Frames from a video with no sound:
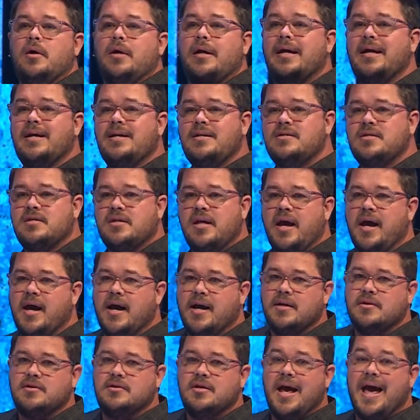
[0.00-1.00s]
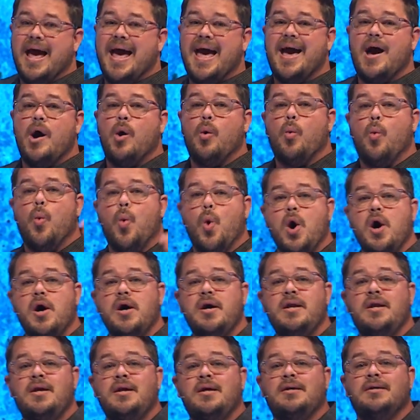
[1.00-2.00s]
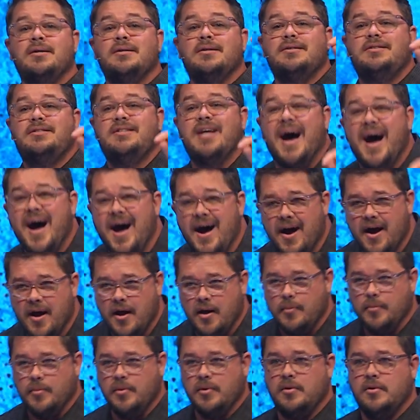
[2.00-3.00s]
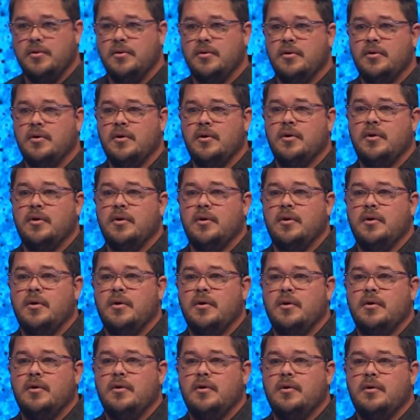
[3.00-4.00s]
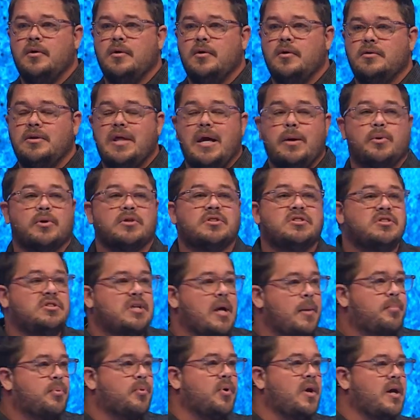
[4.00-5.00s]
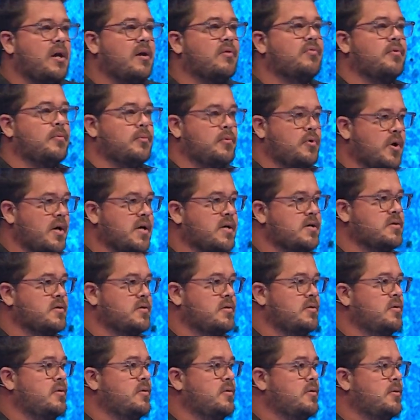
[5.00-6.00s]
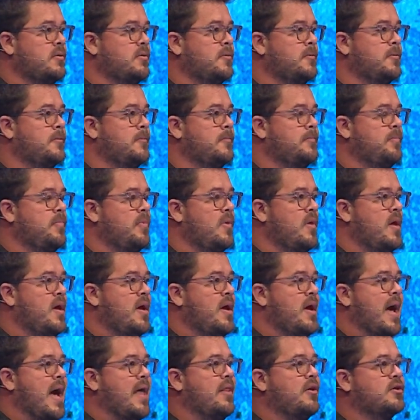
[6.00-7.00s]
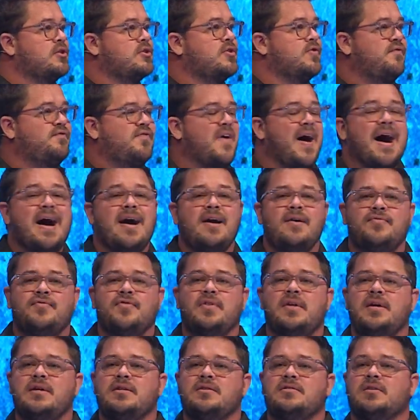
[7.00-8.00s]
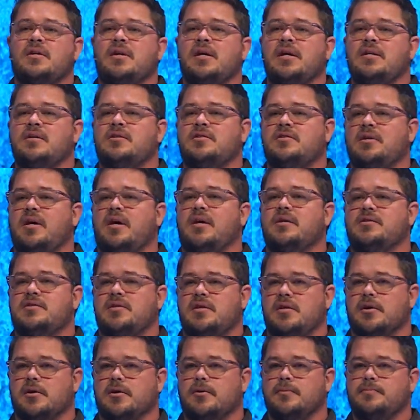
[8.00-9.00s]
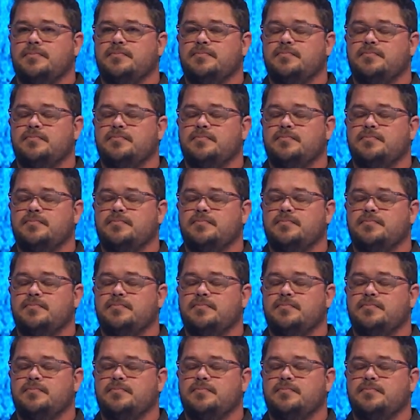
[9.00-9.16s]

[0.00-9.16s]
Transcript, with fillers: is that at one time they were separated from Christ. And there's five things that he says here